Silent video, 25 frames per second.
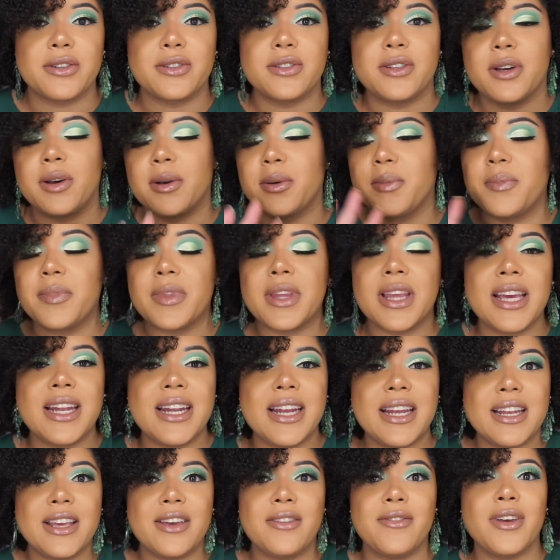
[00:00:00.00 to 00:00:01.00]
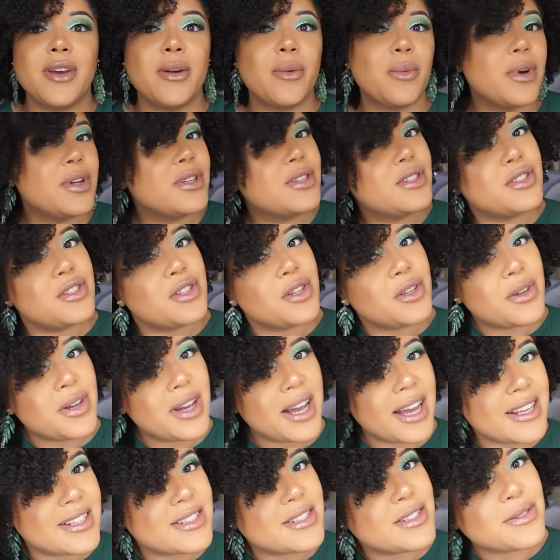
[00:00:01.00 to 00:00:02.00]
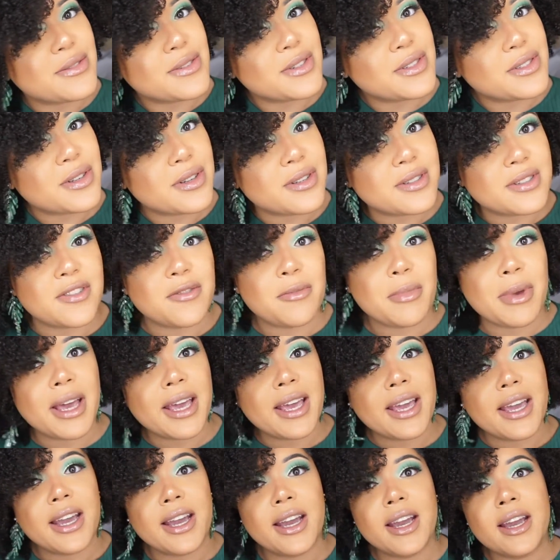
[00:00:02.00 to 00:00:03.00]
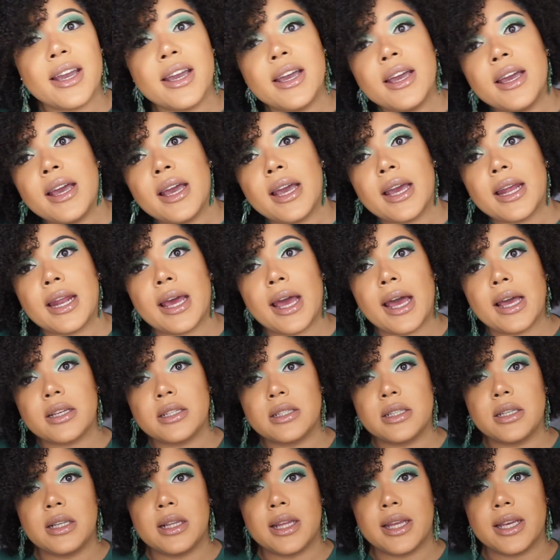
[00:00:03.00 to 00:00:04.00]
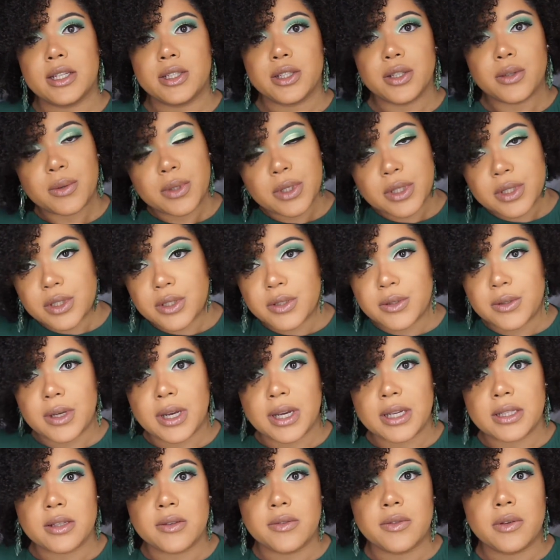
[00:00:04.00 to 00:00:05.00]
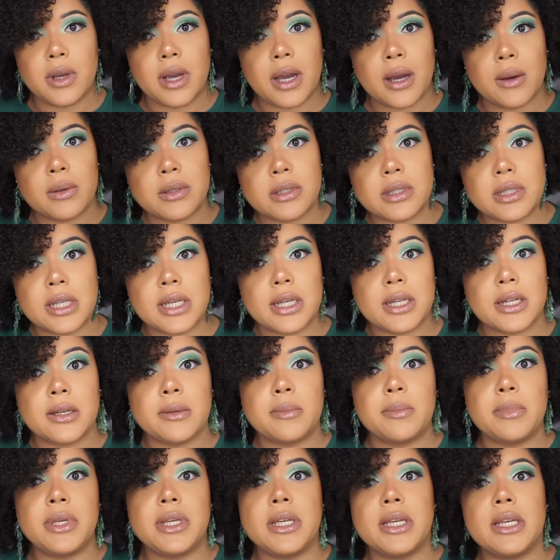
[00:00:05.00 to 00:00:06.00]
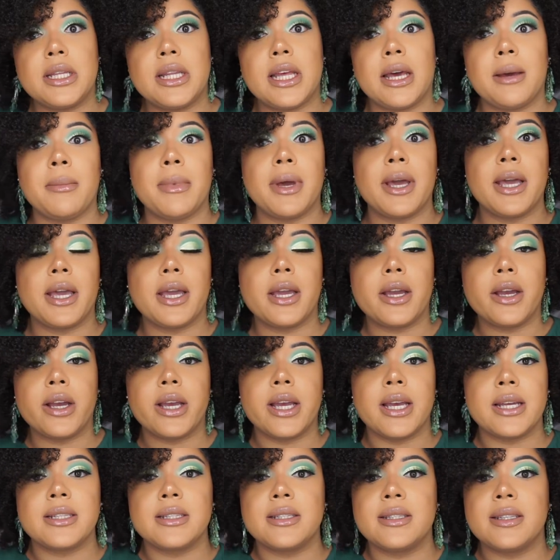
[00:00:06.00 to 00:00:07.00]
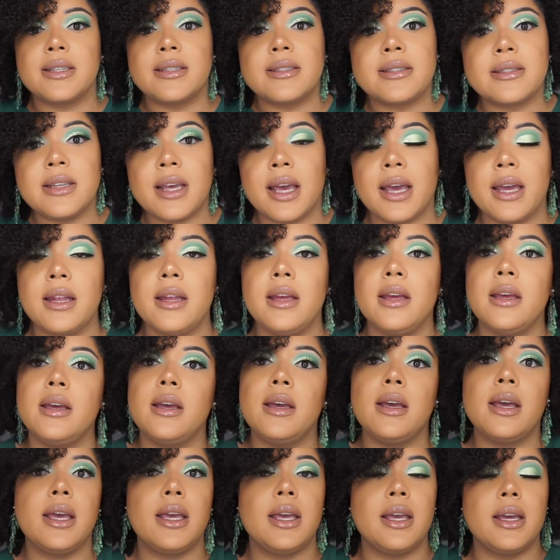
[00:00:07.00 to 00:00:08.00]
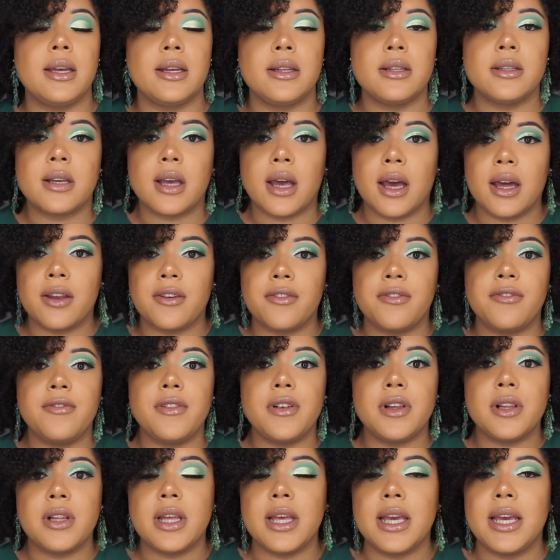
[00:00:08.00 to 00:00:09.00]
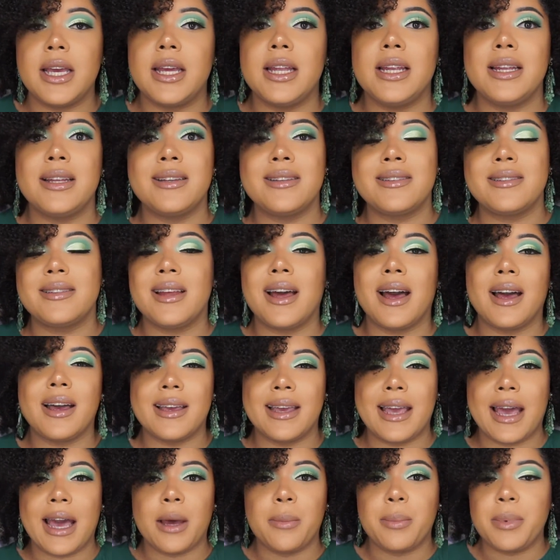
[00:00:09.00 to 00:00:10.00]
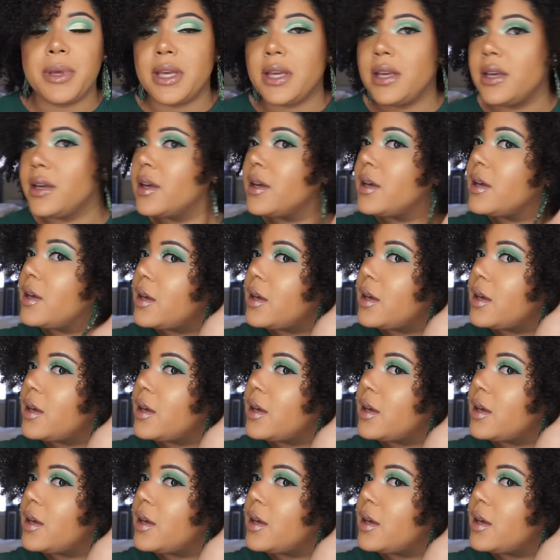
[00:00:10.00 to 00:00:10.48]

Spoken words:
So in any event, wanted to show you guys the results of my hair, and I actually like showing it to you guys a few hours later, being that my hair gets to set and kind of fill in, it's not gappy.